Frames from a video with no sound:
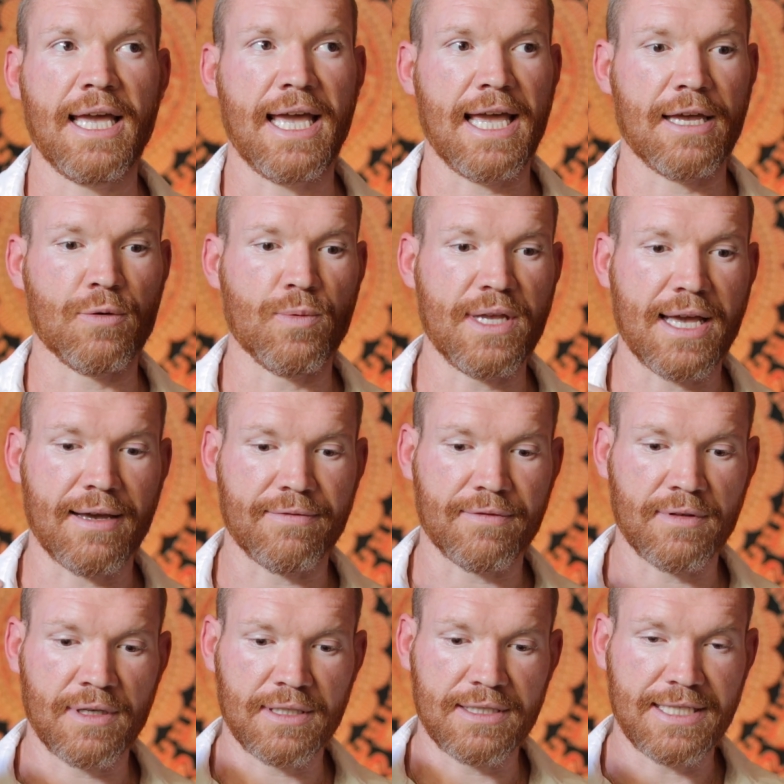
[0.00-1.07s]
And we have
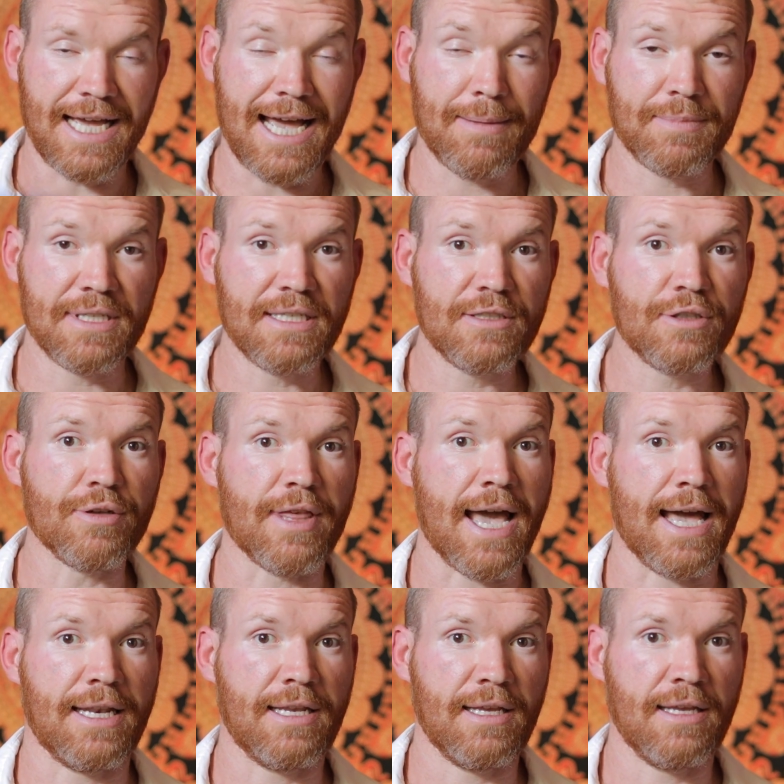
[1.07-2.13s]
tapped into
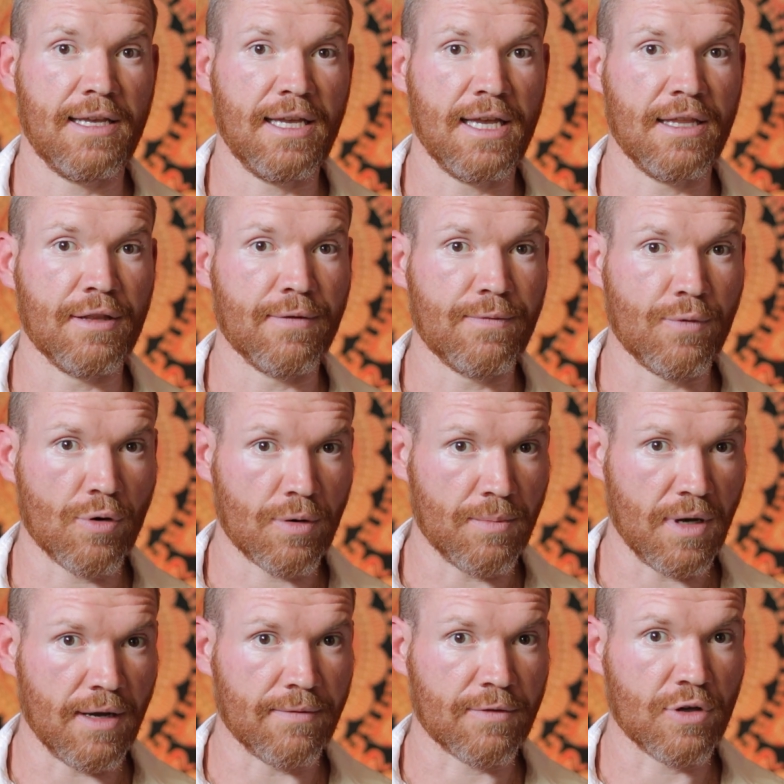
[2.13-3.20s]
that in the form
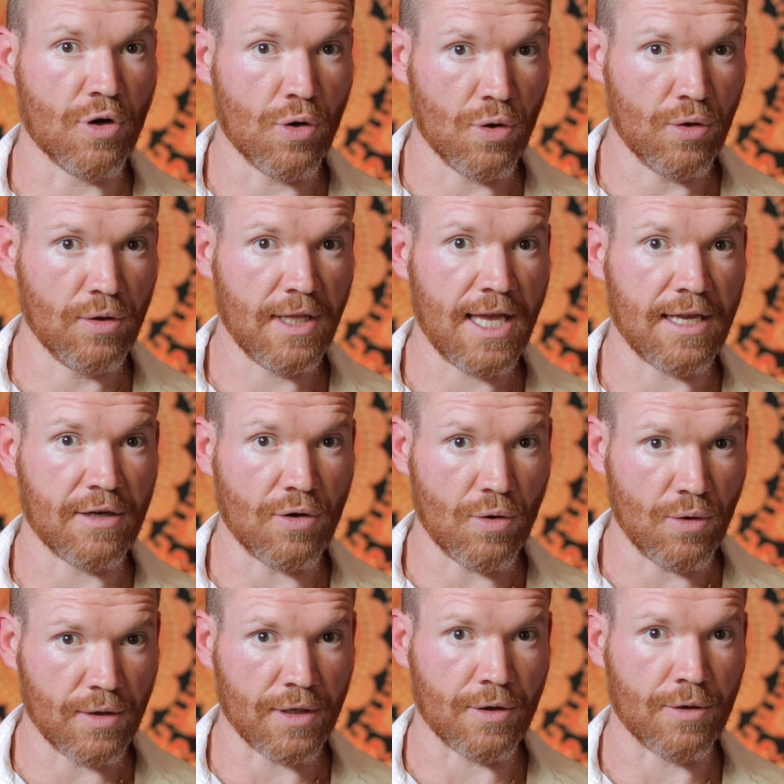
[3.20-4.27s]
of coal and
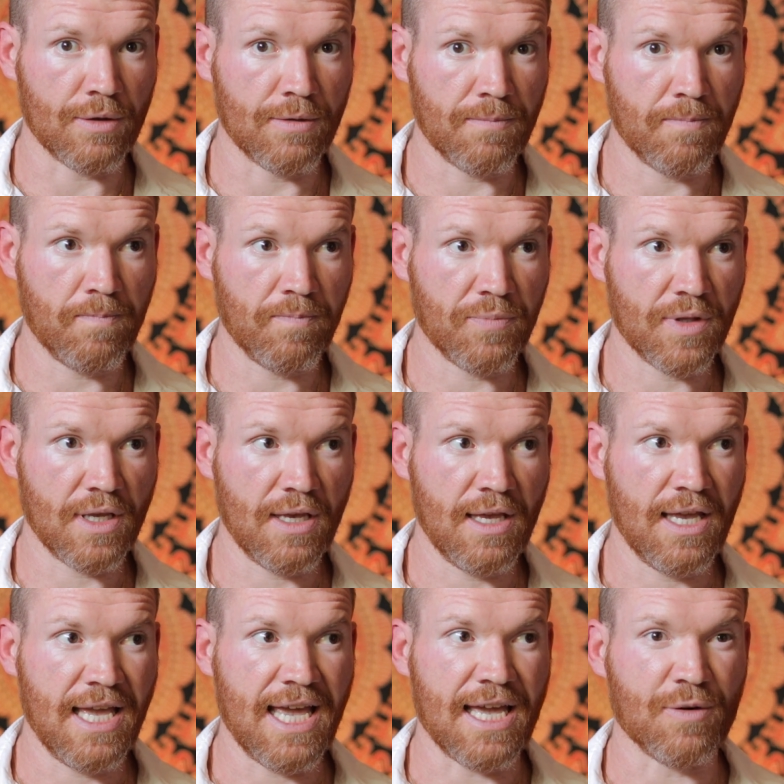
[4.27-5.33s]
oil.
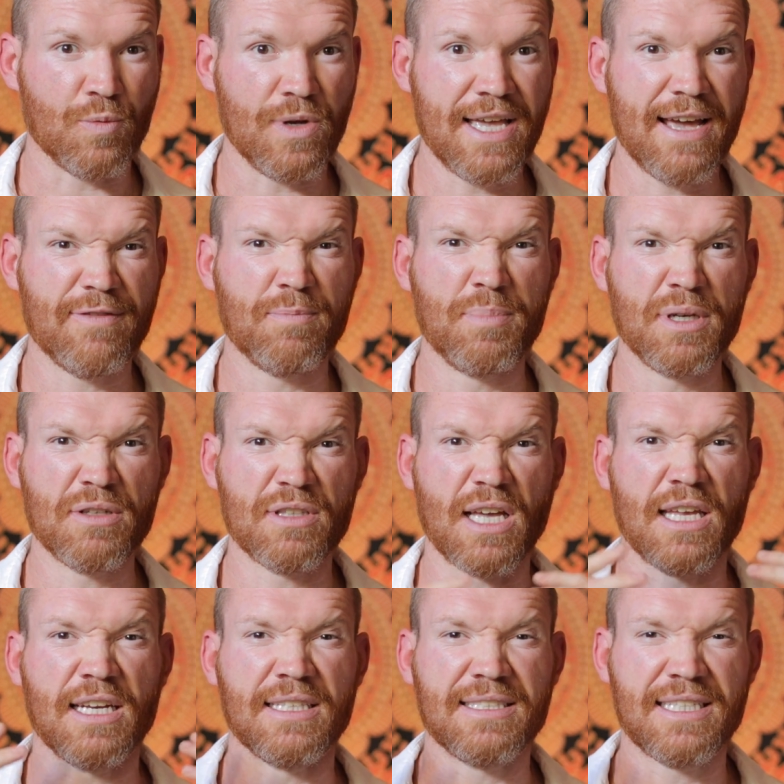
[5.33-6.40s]
And we have built
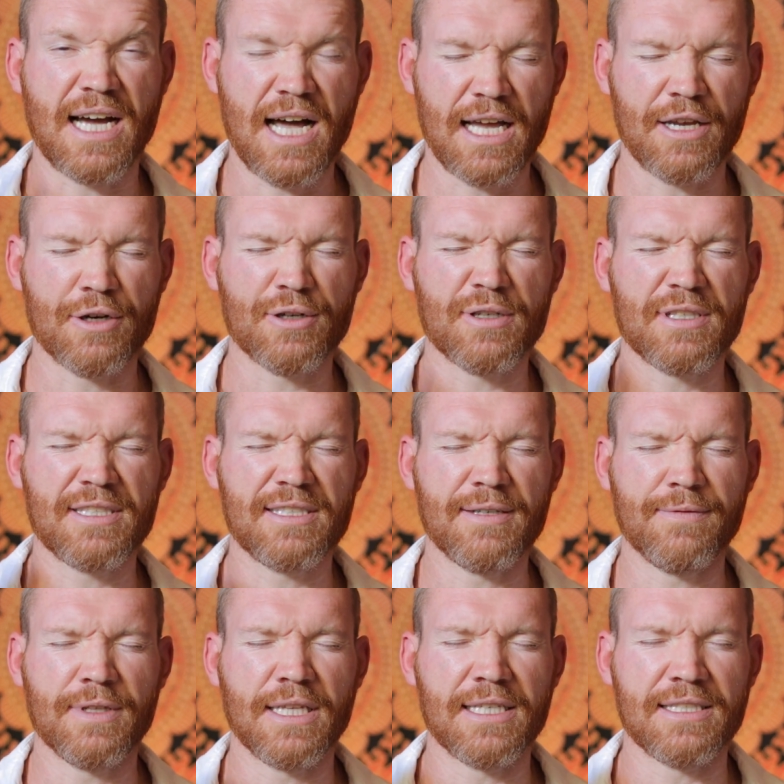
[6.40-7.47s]
an entire
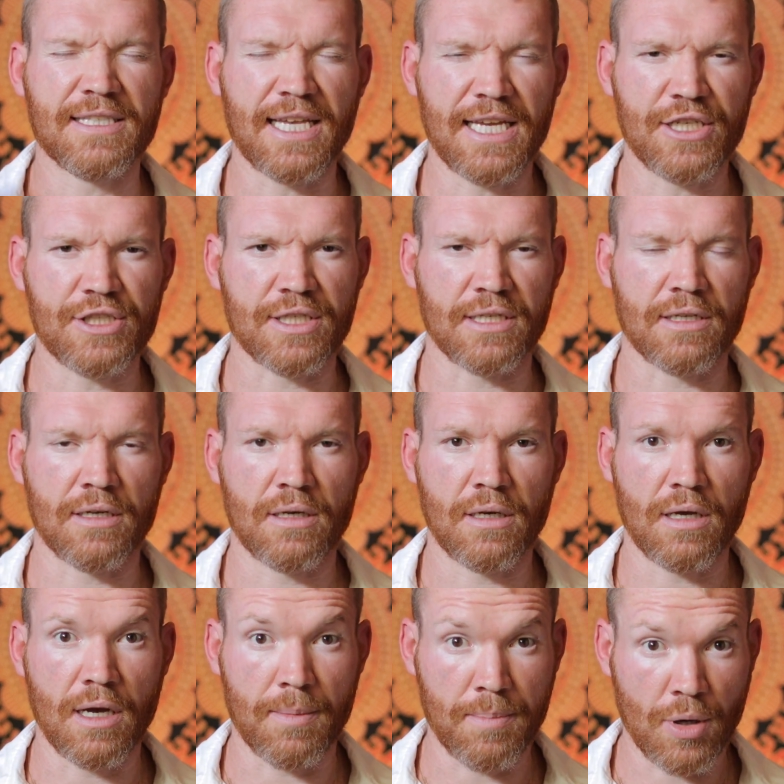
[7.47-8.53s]
civilization
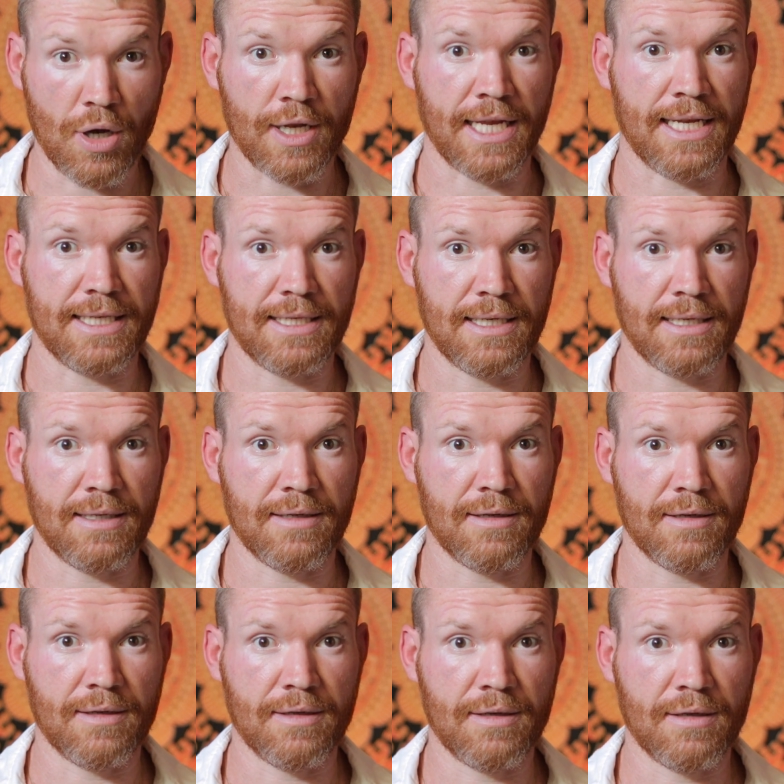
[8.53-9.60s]
upon it.
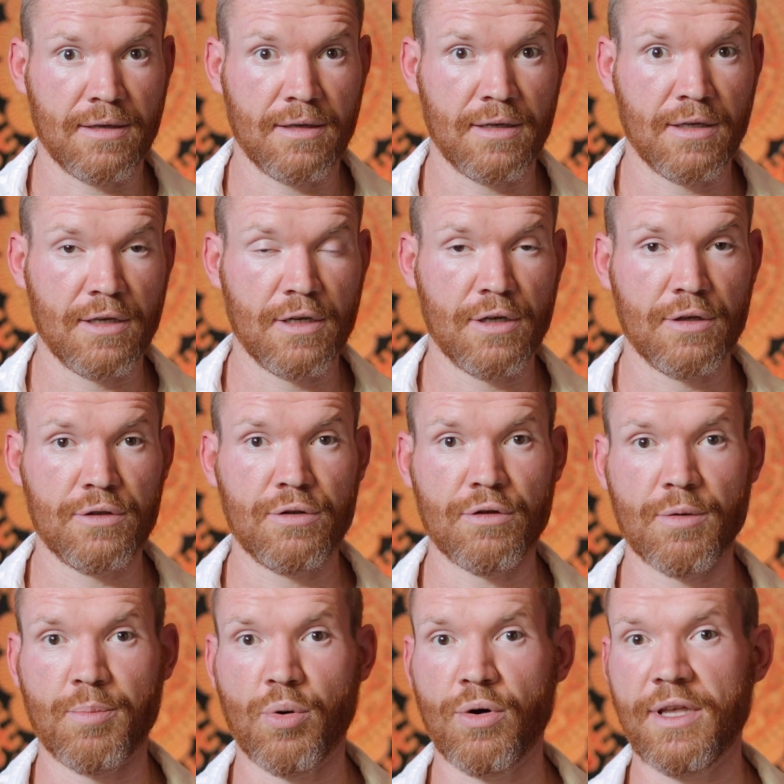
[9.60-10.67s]
To
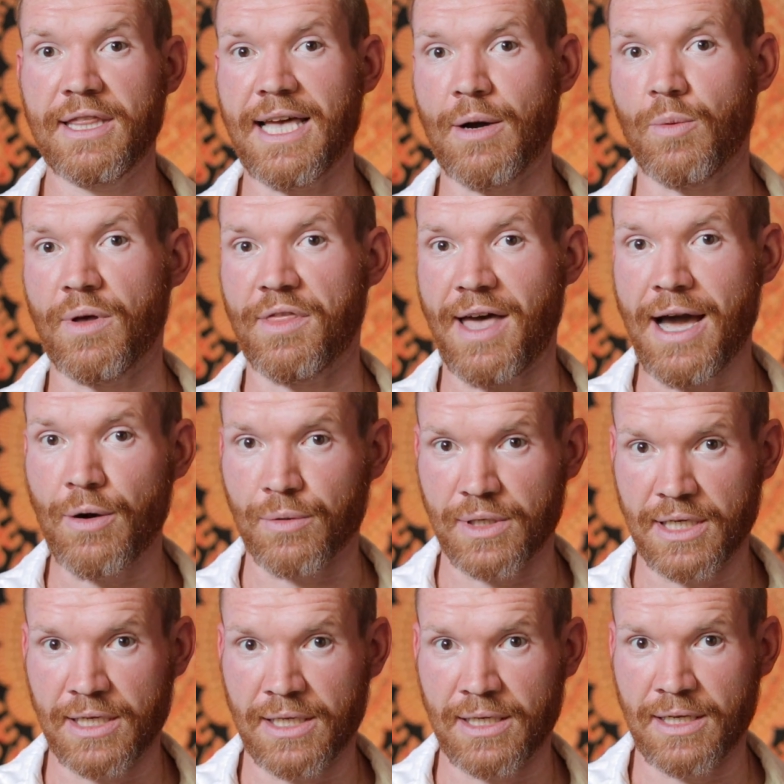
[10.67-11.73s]
the point that
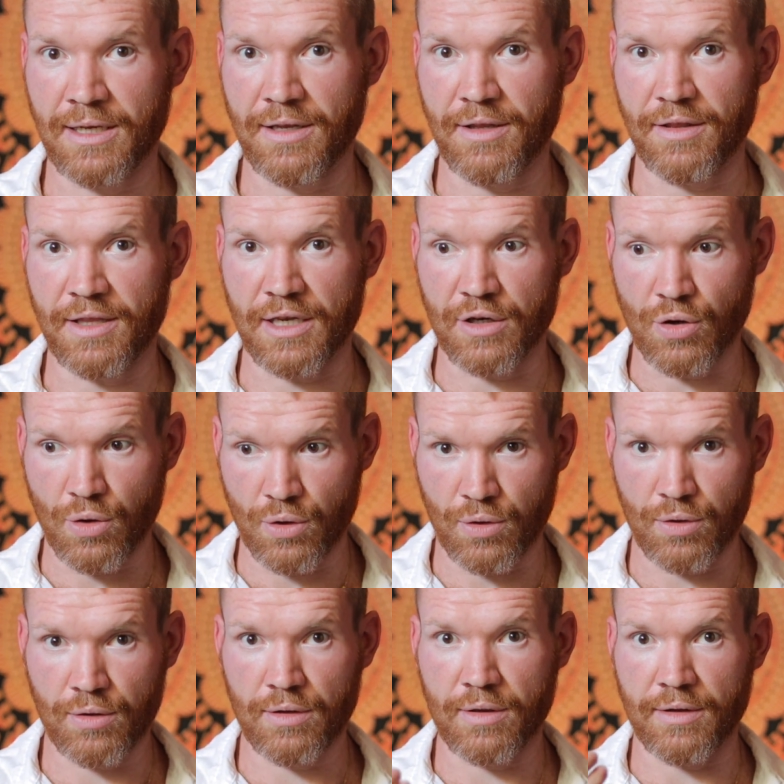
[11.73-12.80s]
without the
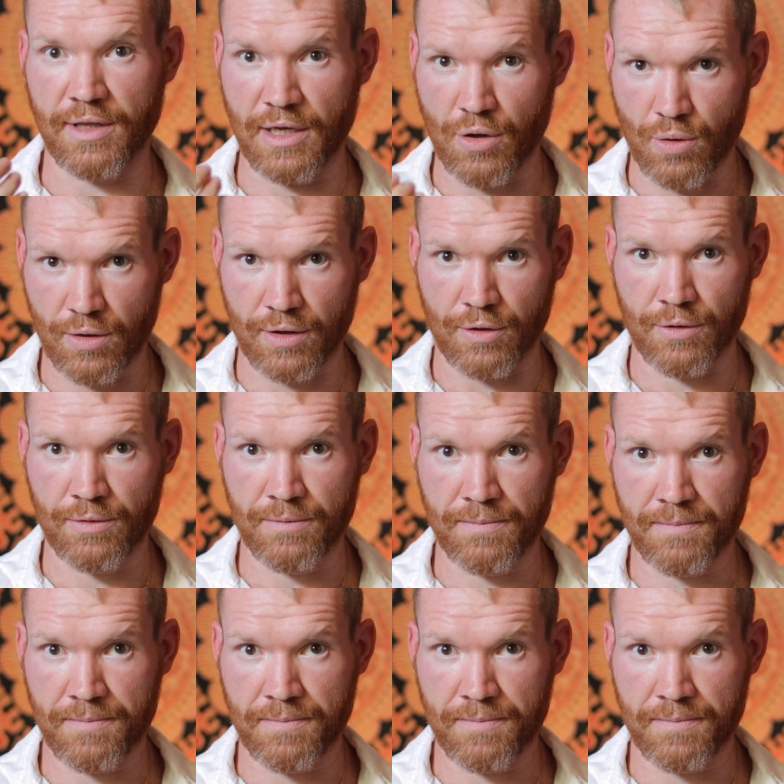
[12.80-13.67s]
coal, the oil,